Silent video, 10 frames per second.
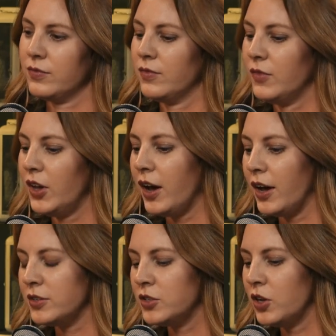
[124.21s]

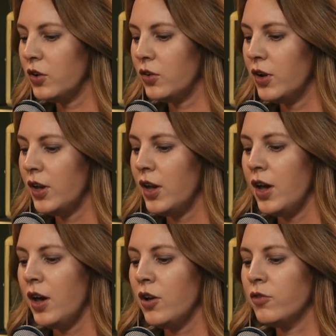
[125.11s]
Yeah. So
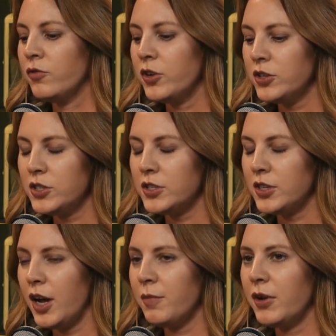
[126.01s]
first,
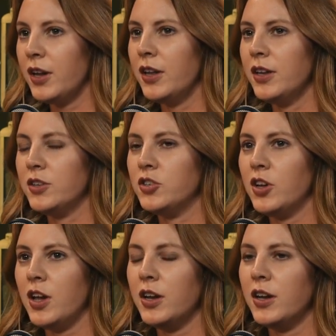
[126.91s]
I'm going to
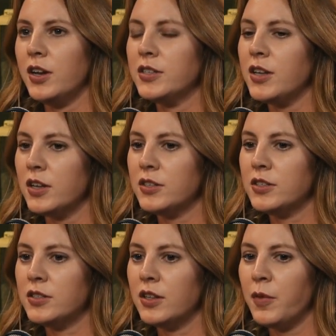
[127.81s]
initiate and
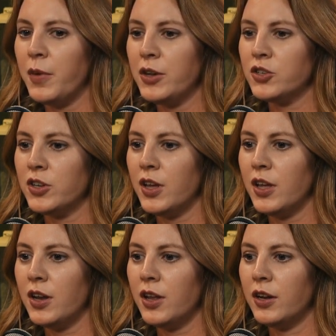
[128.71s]
assess the patient
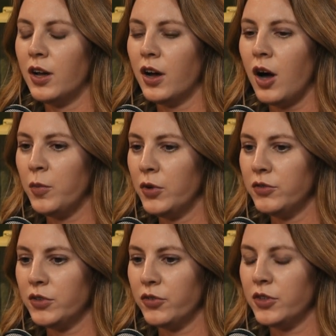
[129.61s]
and a couple of
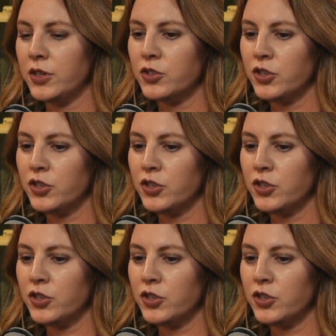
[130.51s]
different things.